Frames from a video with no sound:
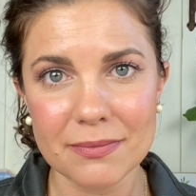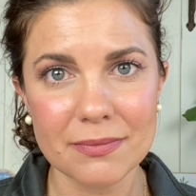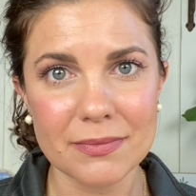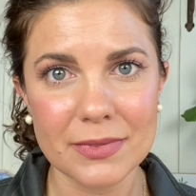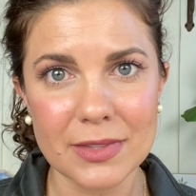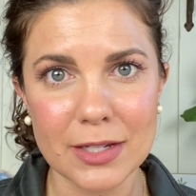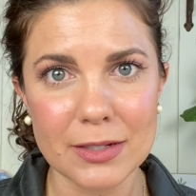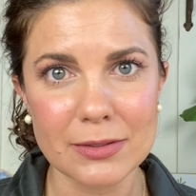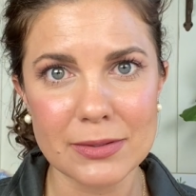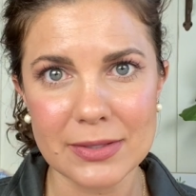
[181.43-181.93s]

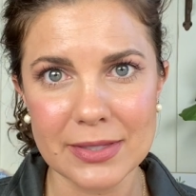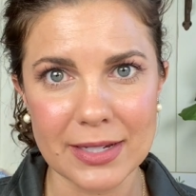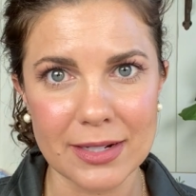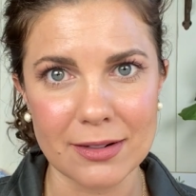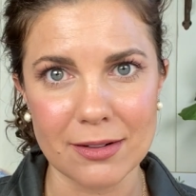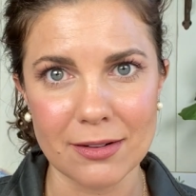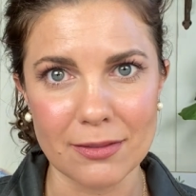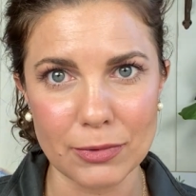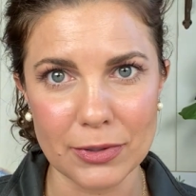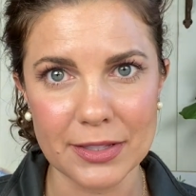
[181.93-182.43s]
those that
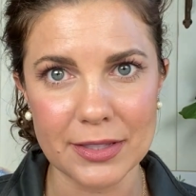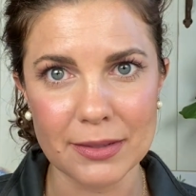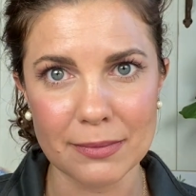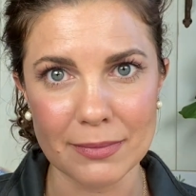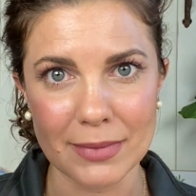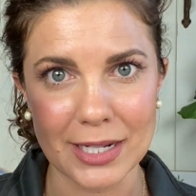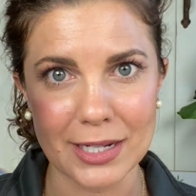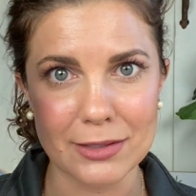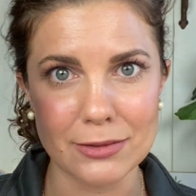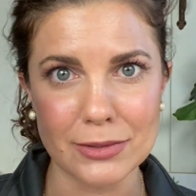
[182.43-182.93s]
are within
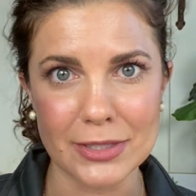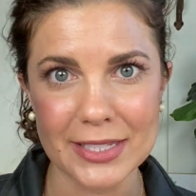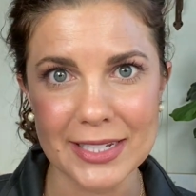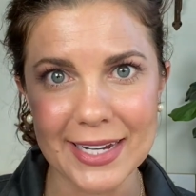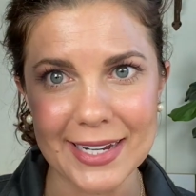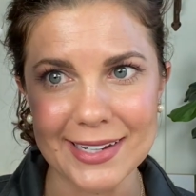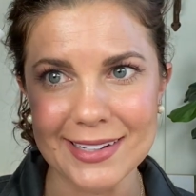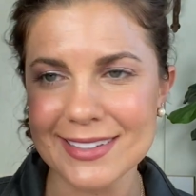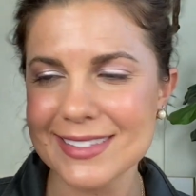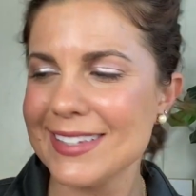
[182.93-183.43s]
my own
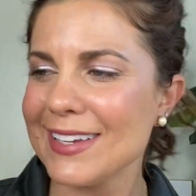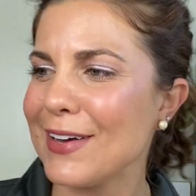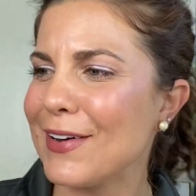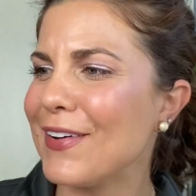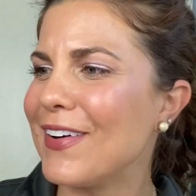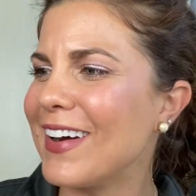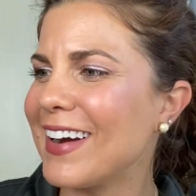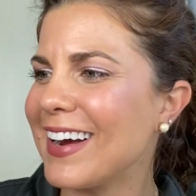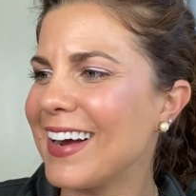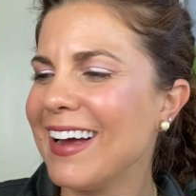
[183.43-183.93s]
state. So
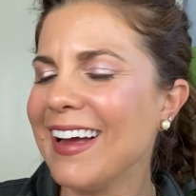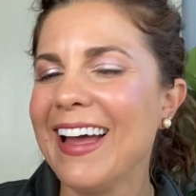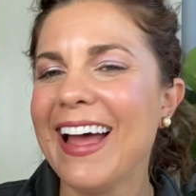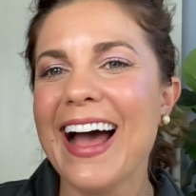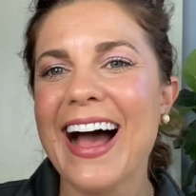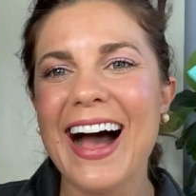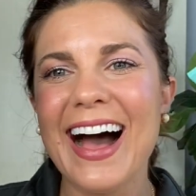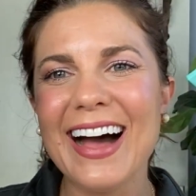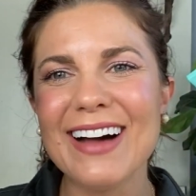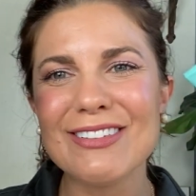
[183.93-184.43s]

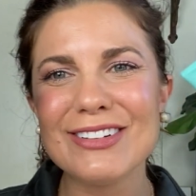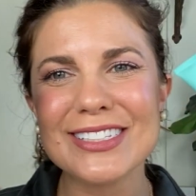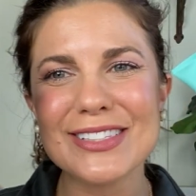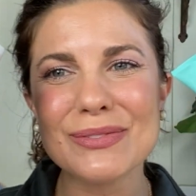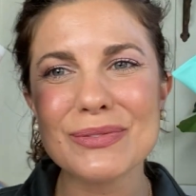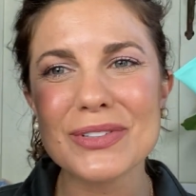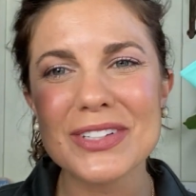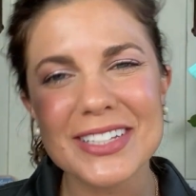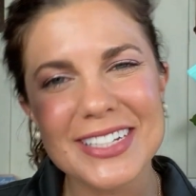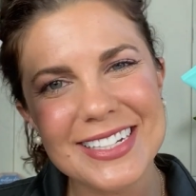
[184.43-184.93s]
I was
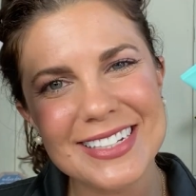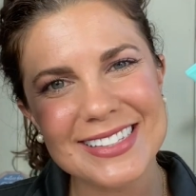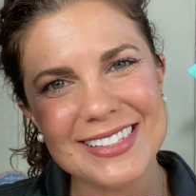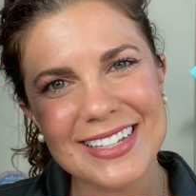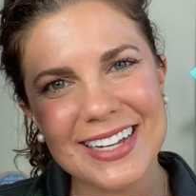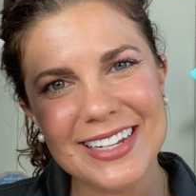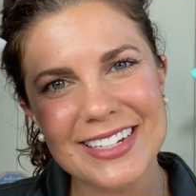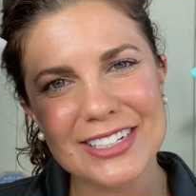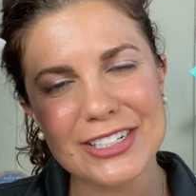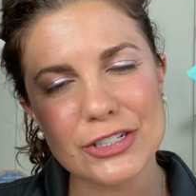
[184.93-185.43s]
really
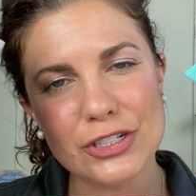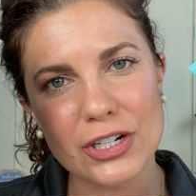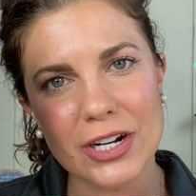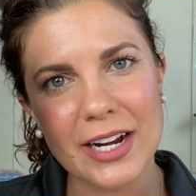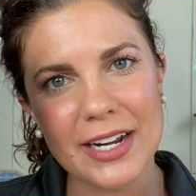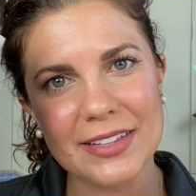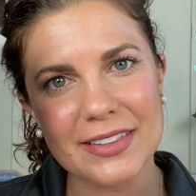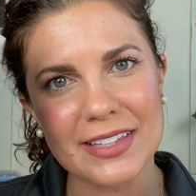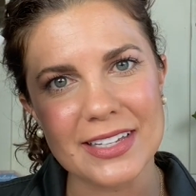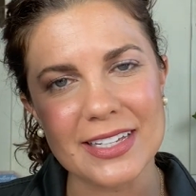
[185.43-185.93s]
excited to
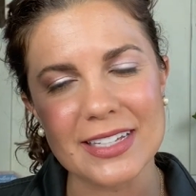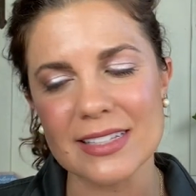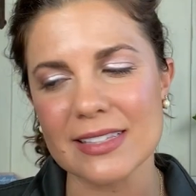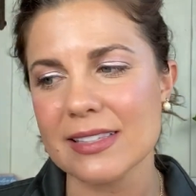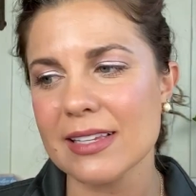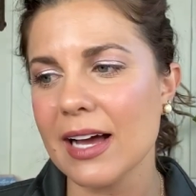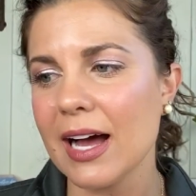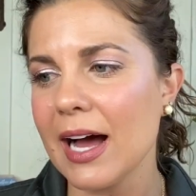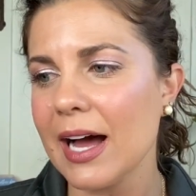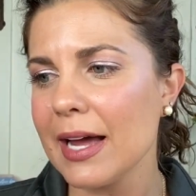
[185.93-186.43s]
try
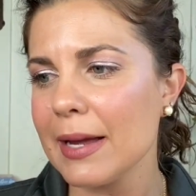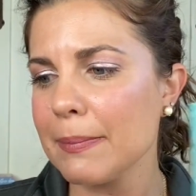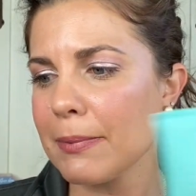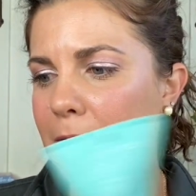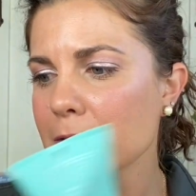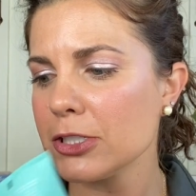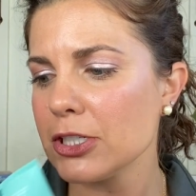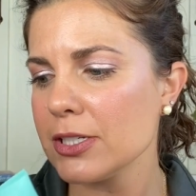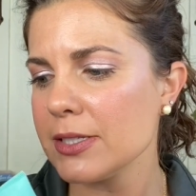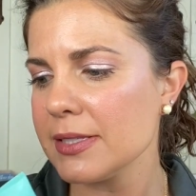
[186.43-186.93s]
these. I
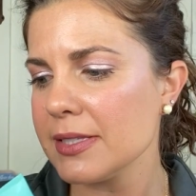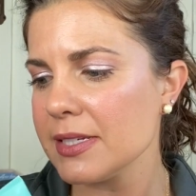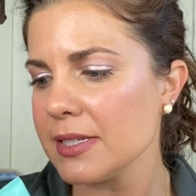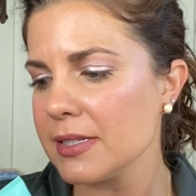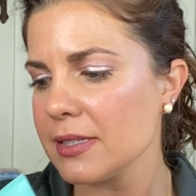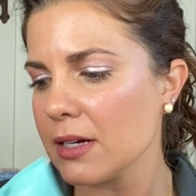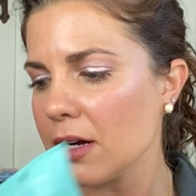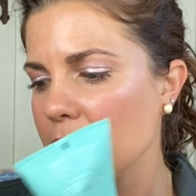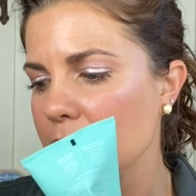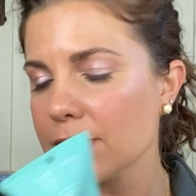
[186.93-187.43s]
purchased
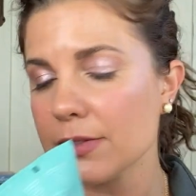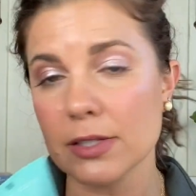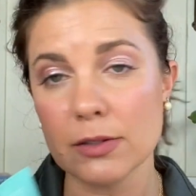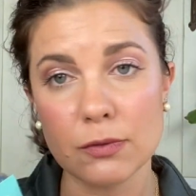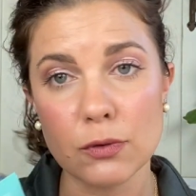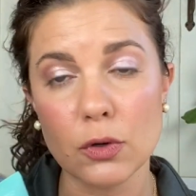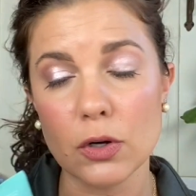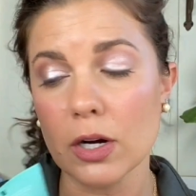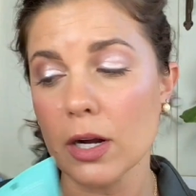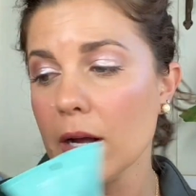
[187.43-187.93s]
these off
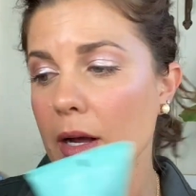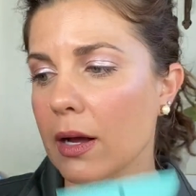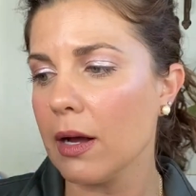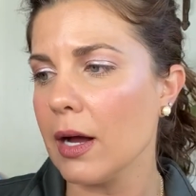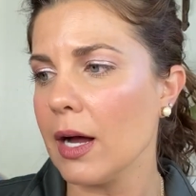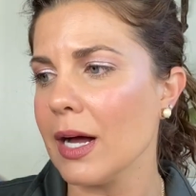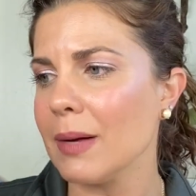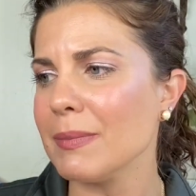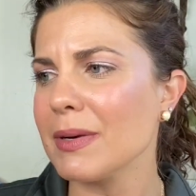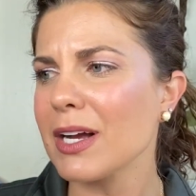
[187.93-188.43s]
Sephora
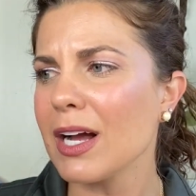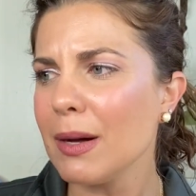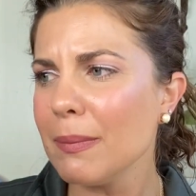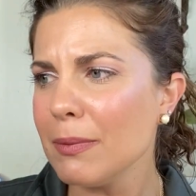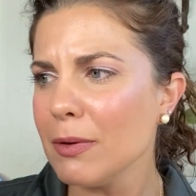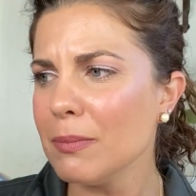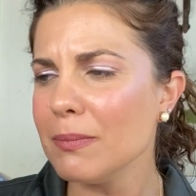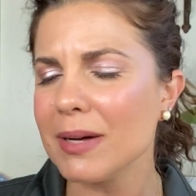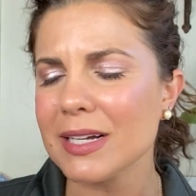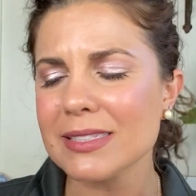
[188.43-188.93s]
a couple
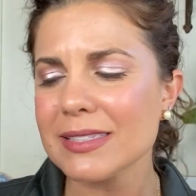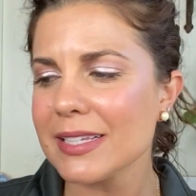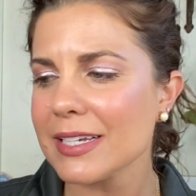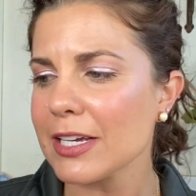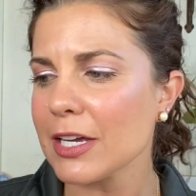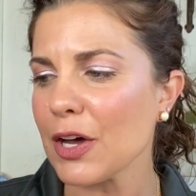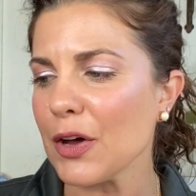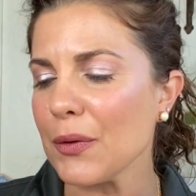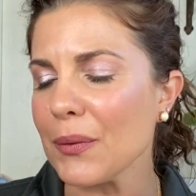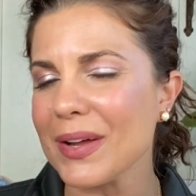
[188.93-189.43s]
months
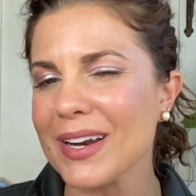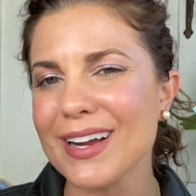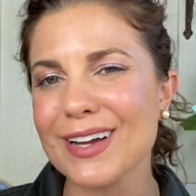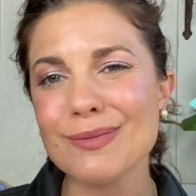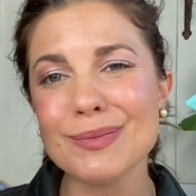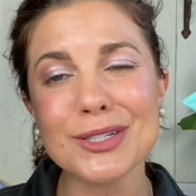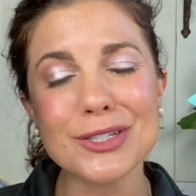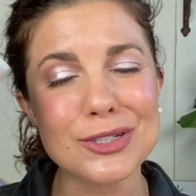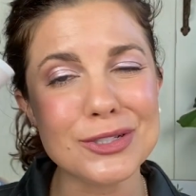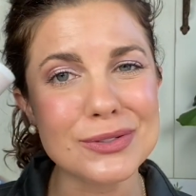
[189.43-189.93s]
ago and
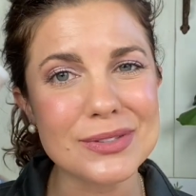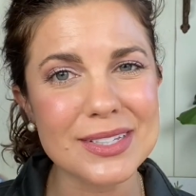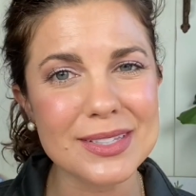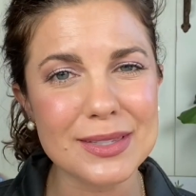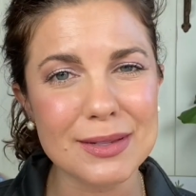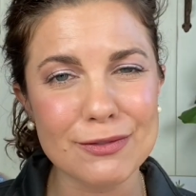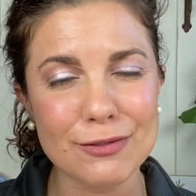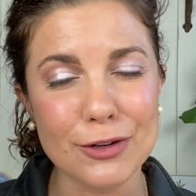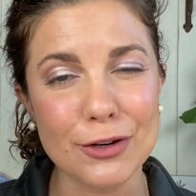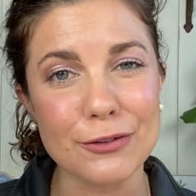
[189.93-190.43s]
I've been using
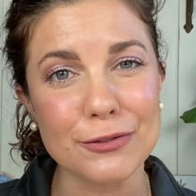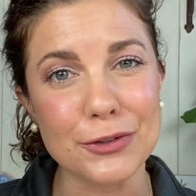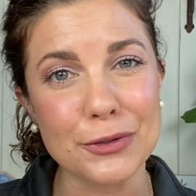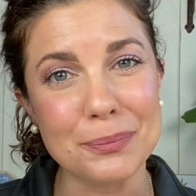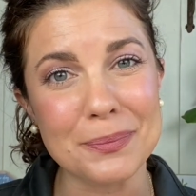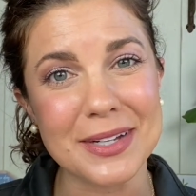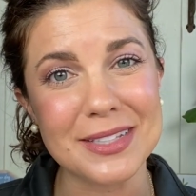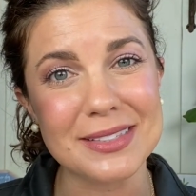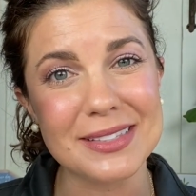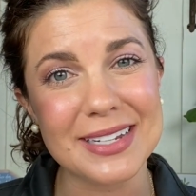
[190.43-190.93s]
them for a few
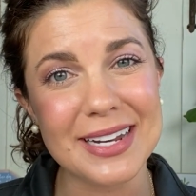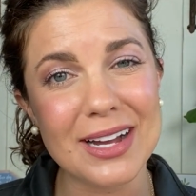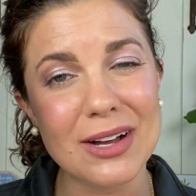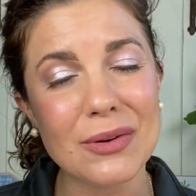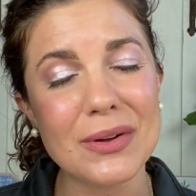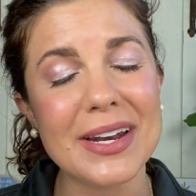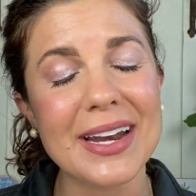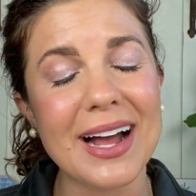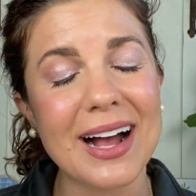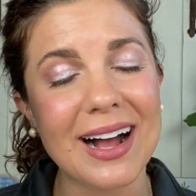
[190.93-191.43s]
months now
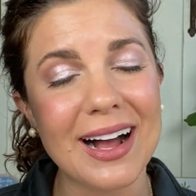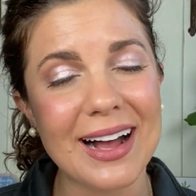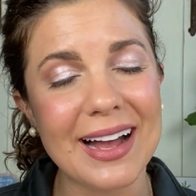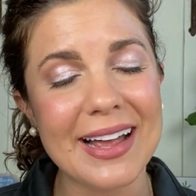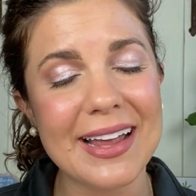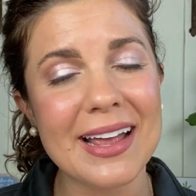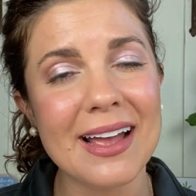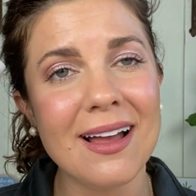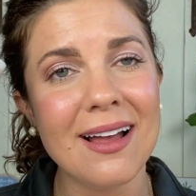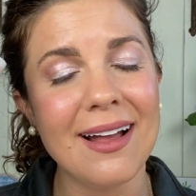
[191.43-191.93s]
and
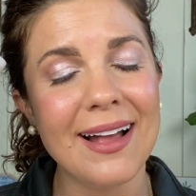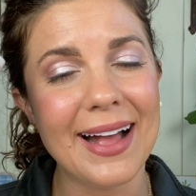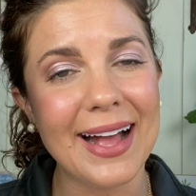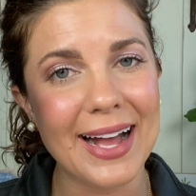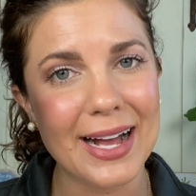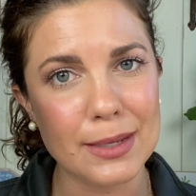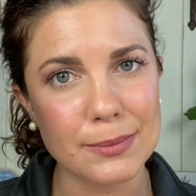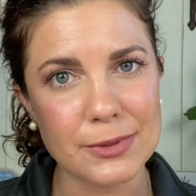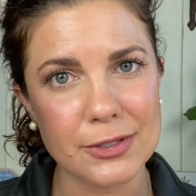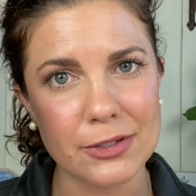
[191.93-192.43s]
I
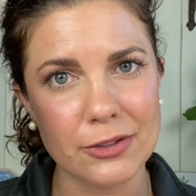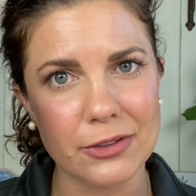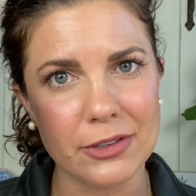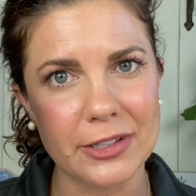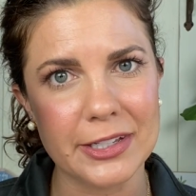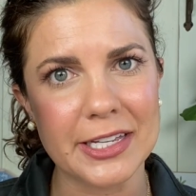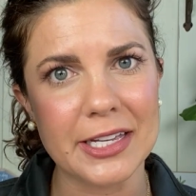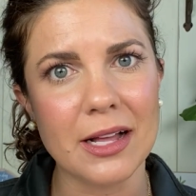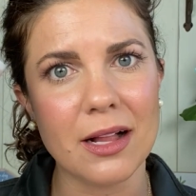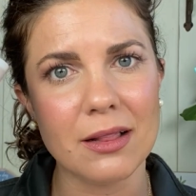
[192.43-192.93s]

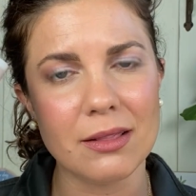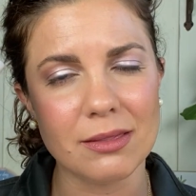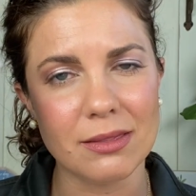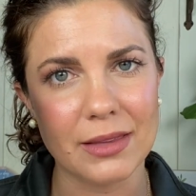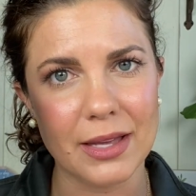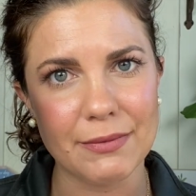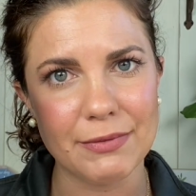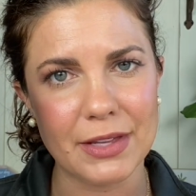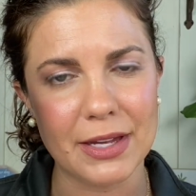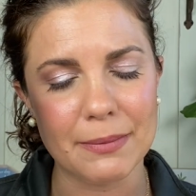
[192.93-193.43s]
absolutely
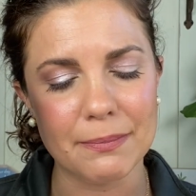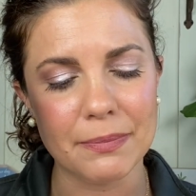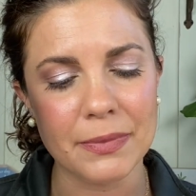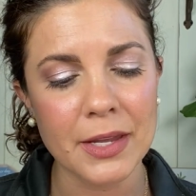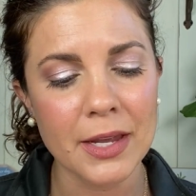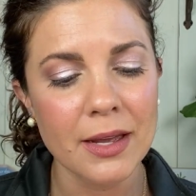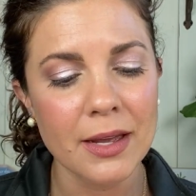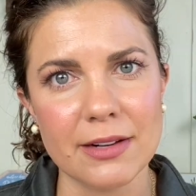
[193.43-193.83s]
love them.